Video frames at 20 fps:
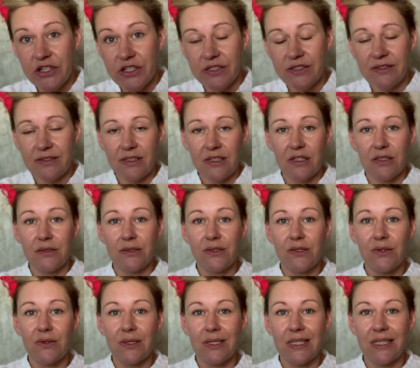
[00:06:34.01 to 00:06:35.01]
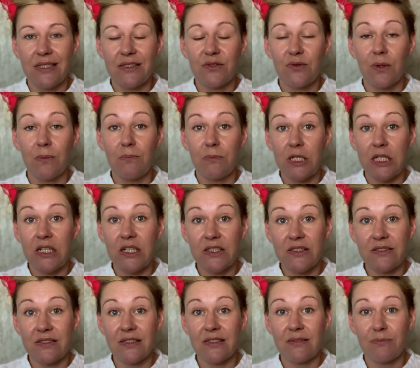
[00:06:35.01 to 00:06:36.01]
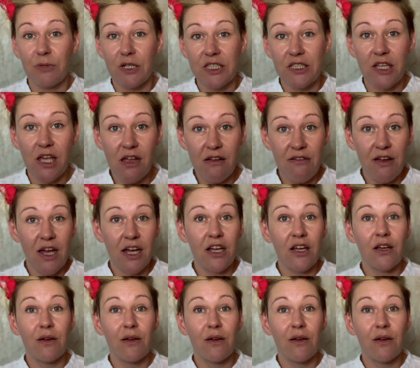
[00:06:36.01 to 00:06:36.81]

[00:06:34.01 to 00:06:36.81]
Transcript: CO2 in this one, because this bacteria